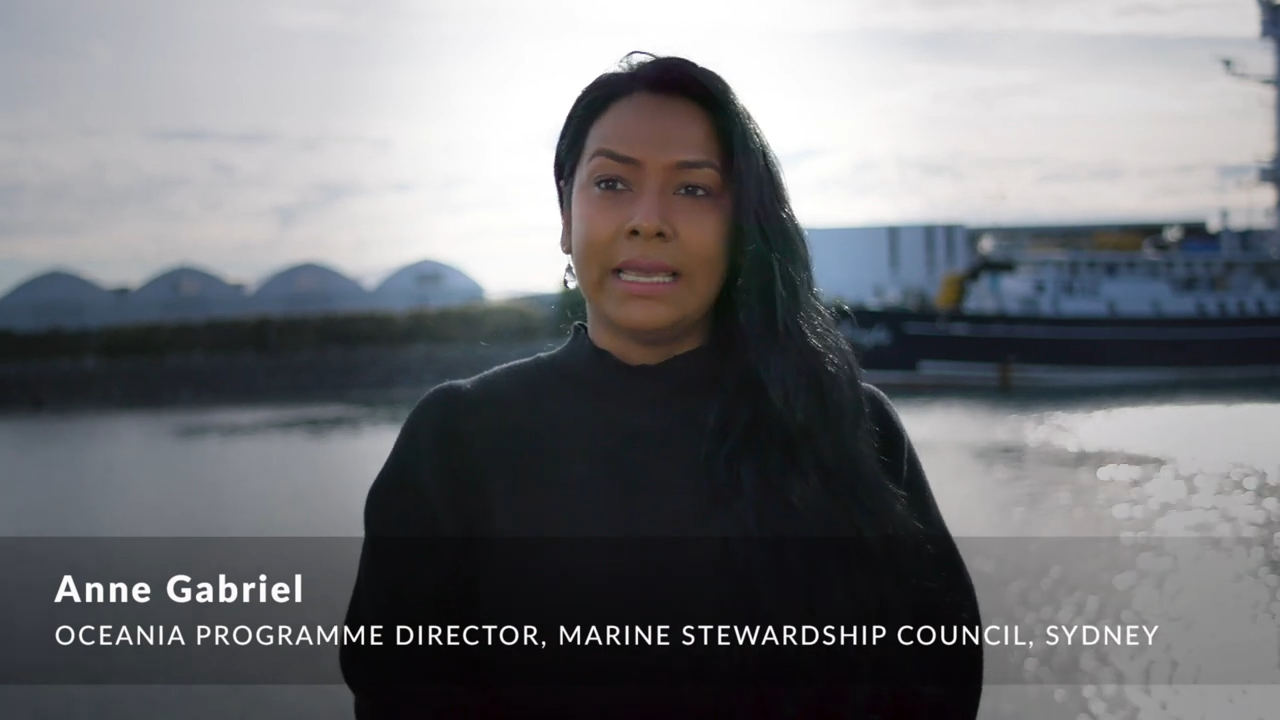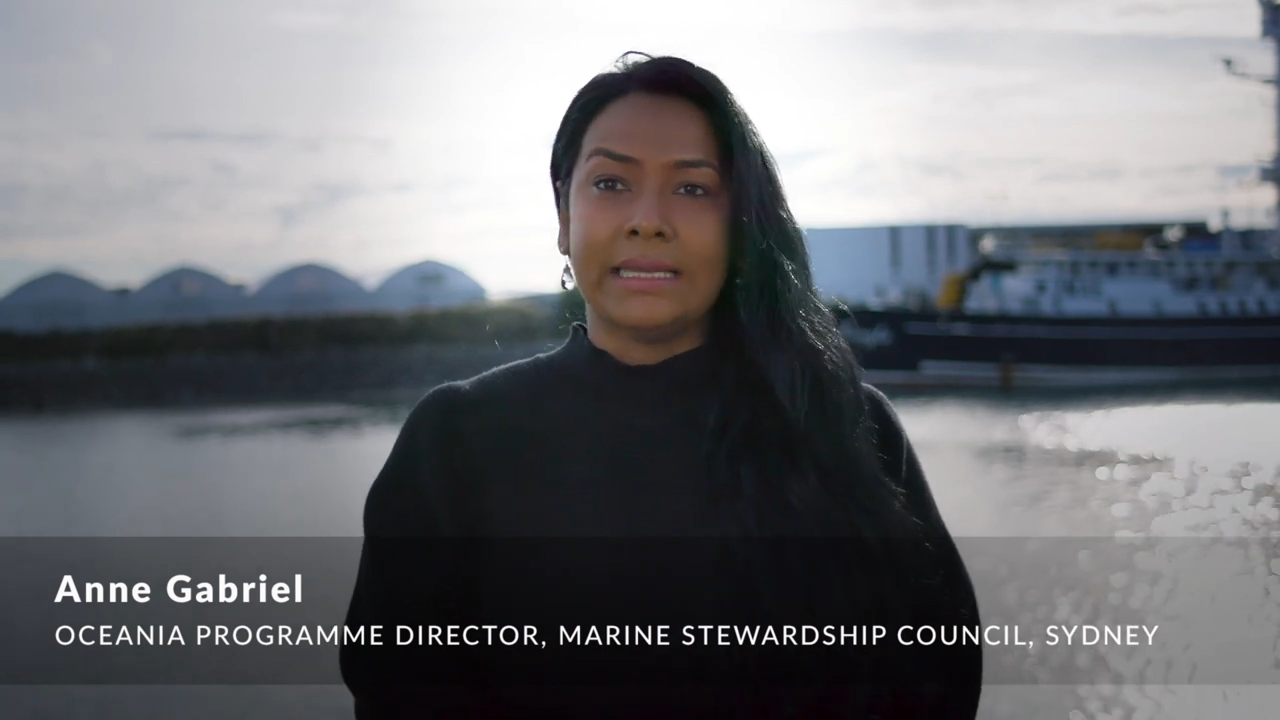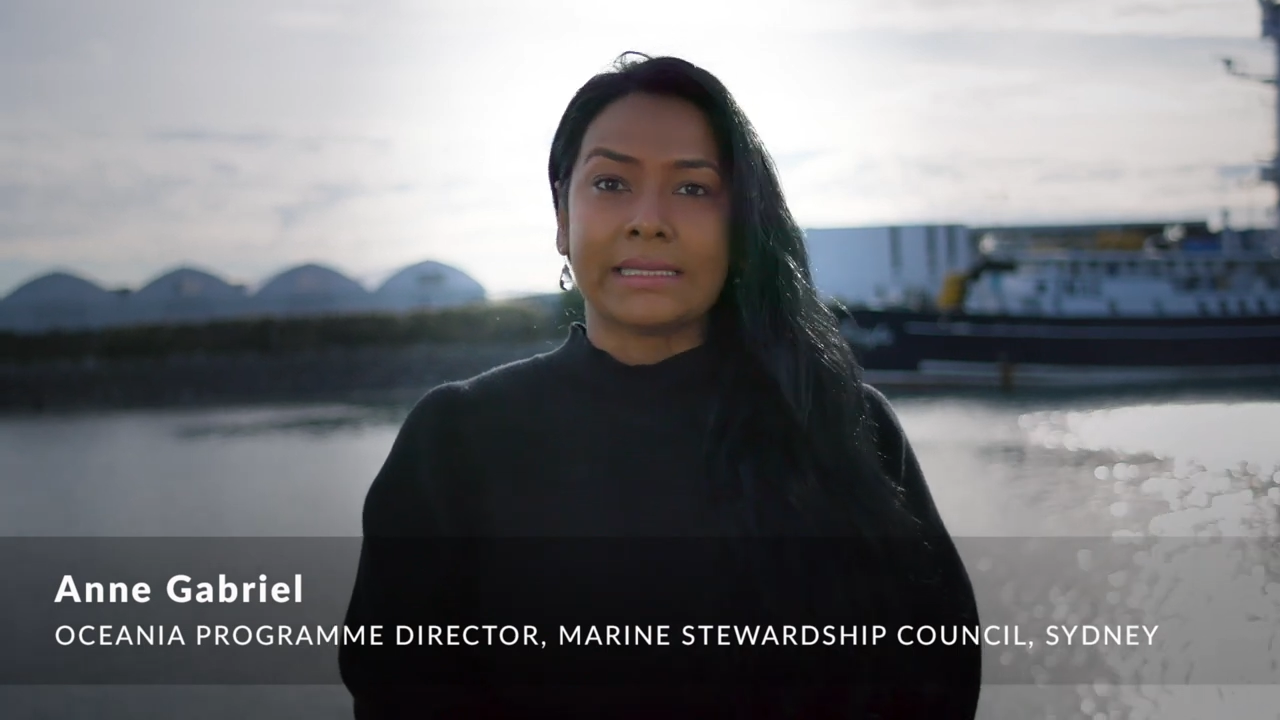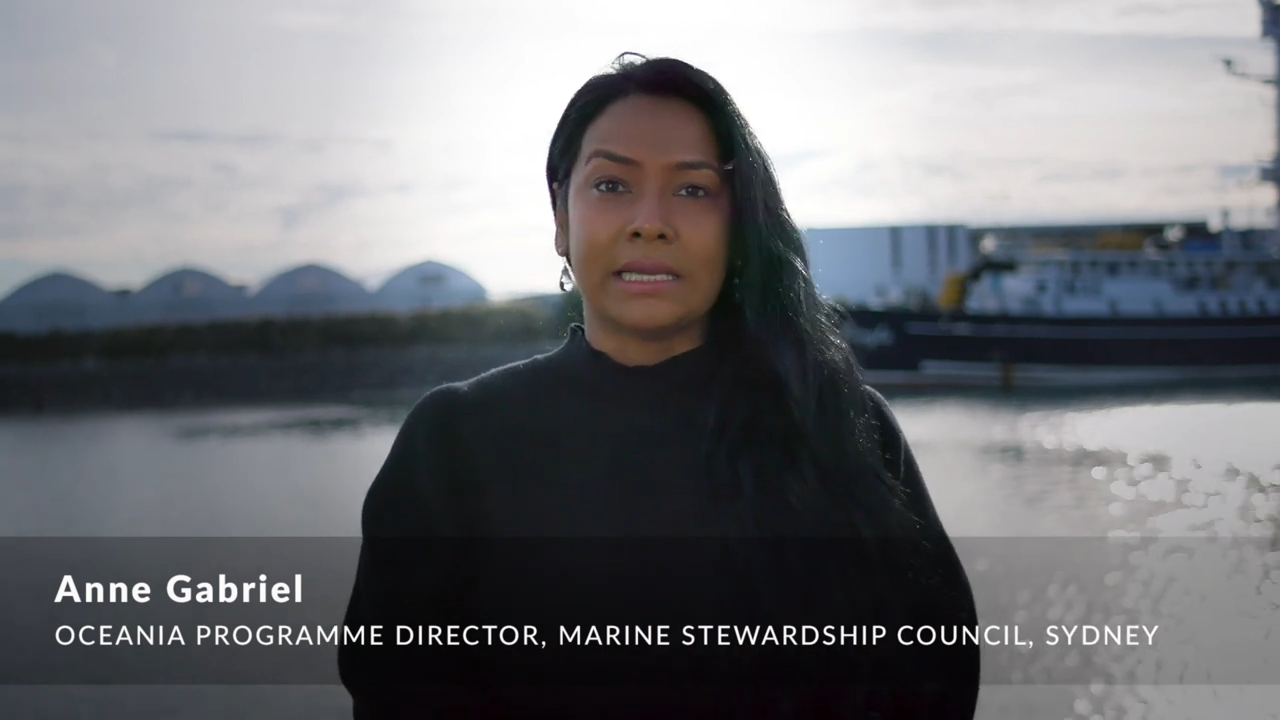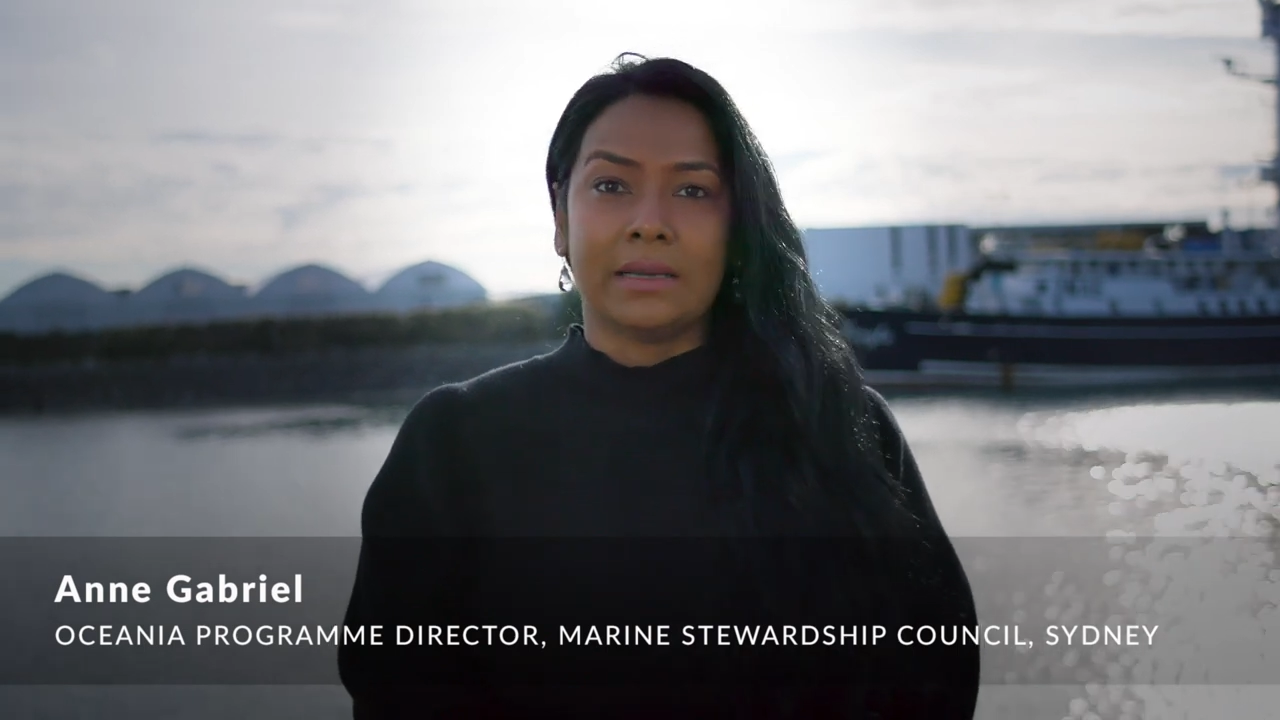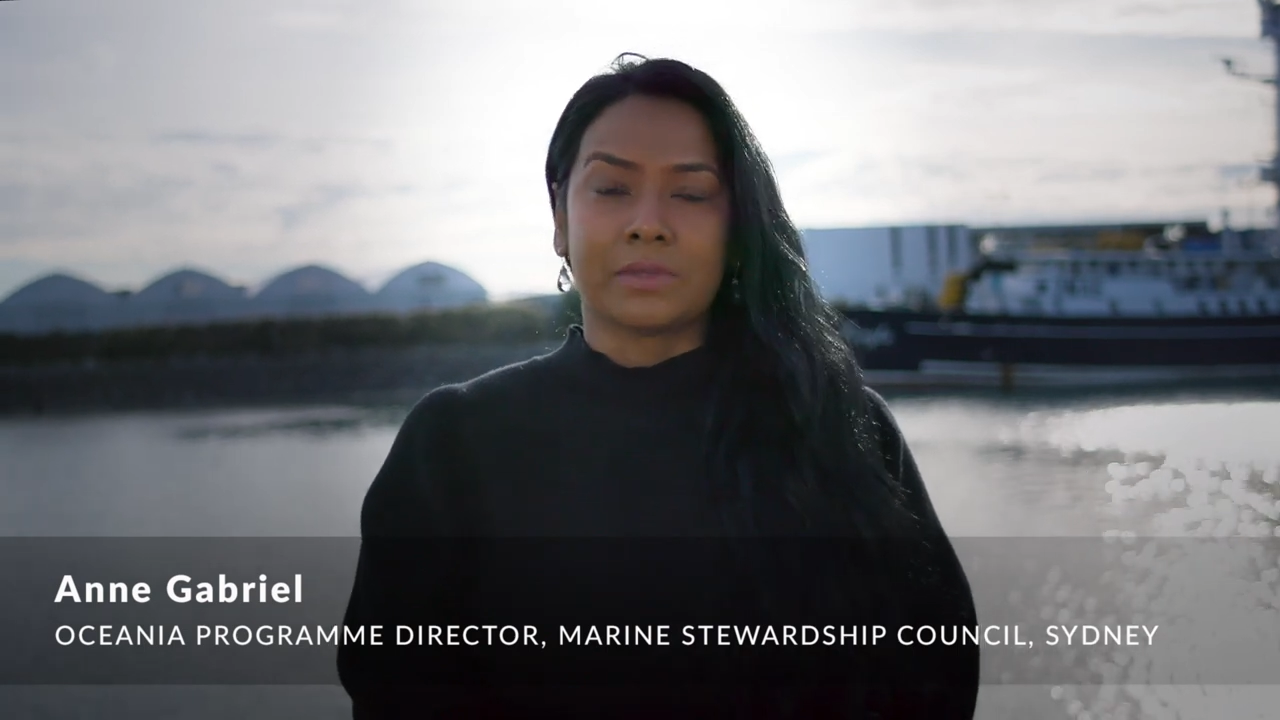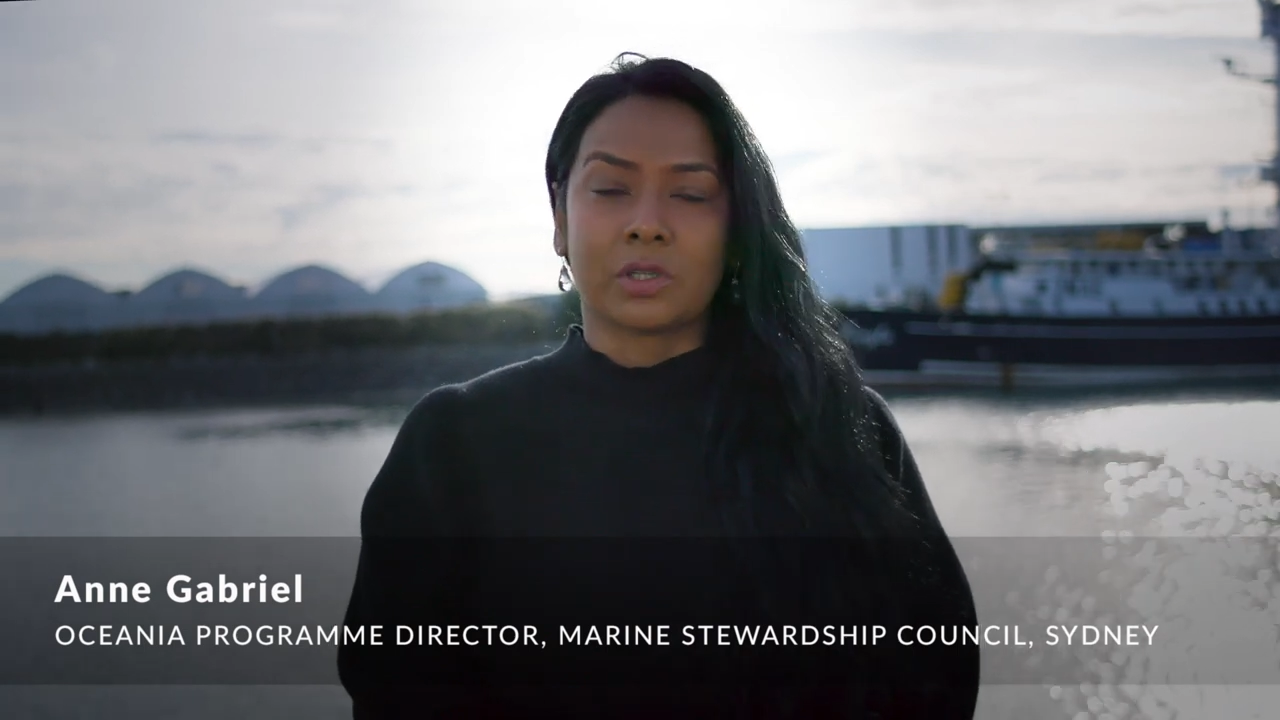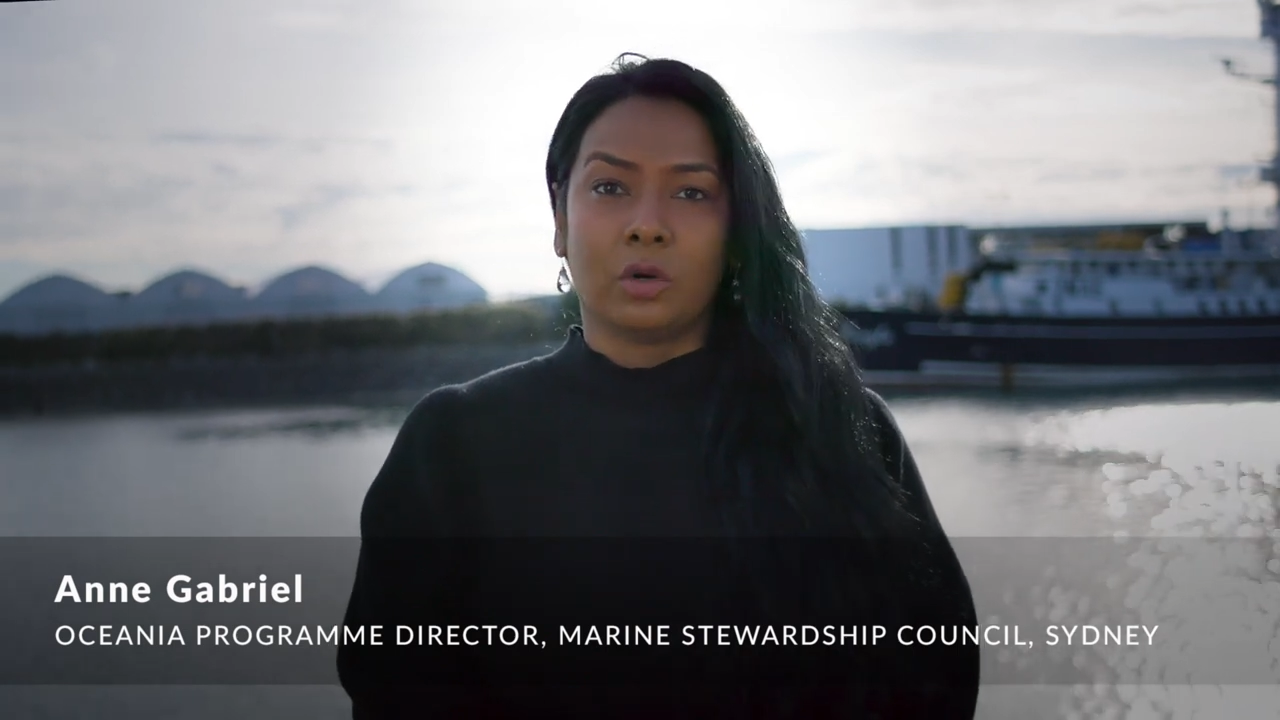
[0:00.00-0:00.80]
in terms